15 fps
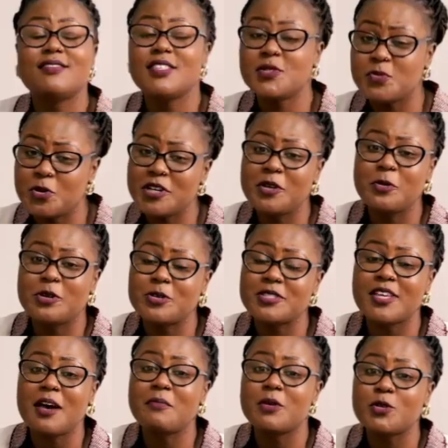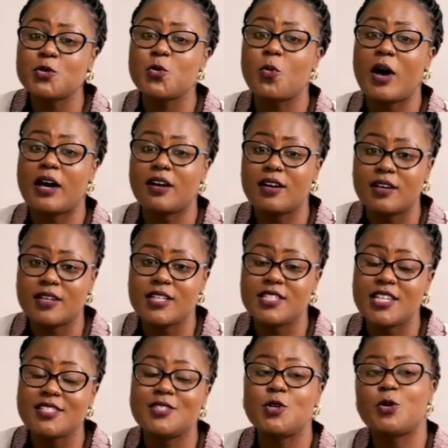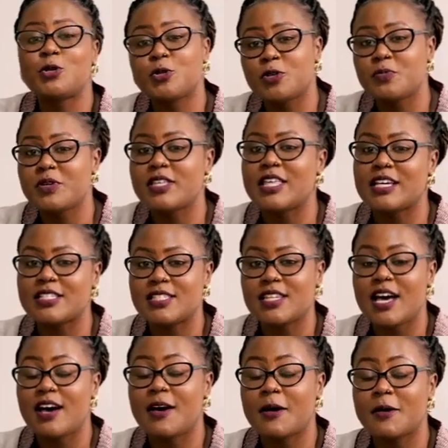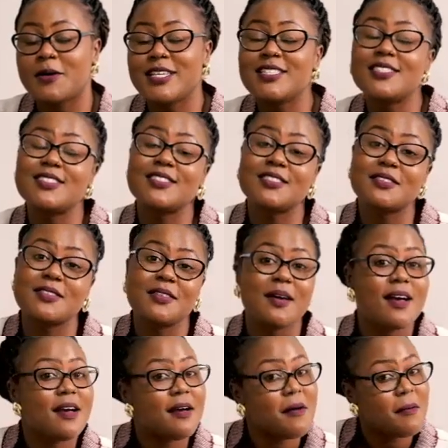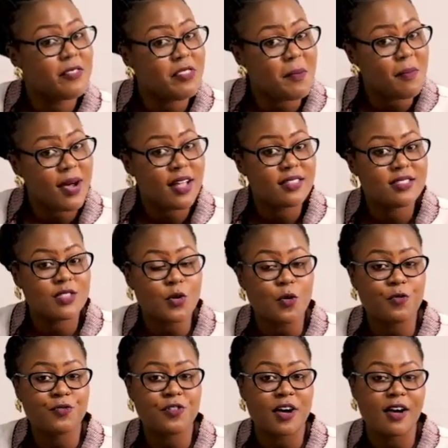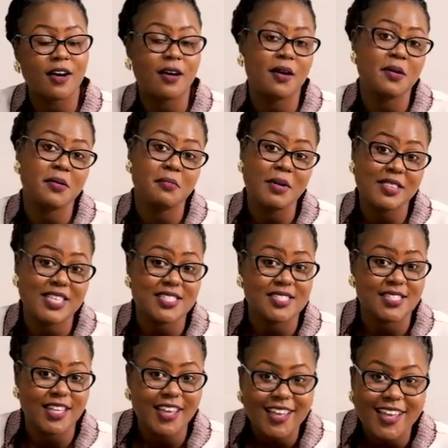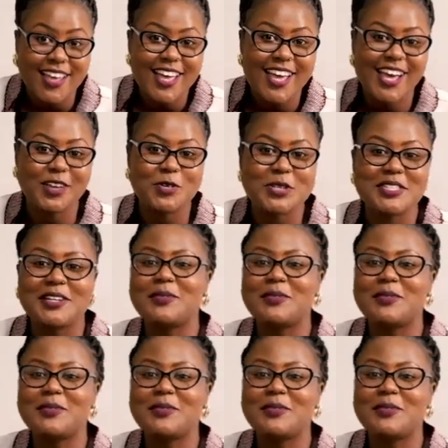this morning when I was coming to work, it just dawned on me that it's the month of Mother's Day and you're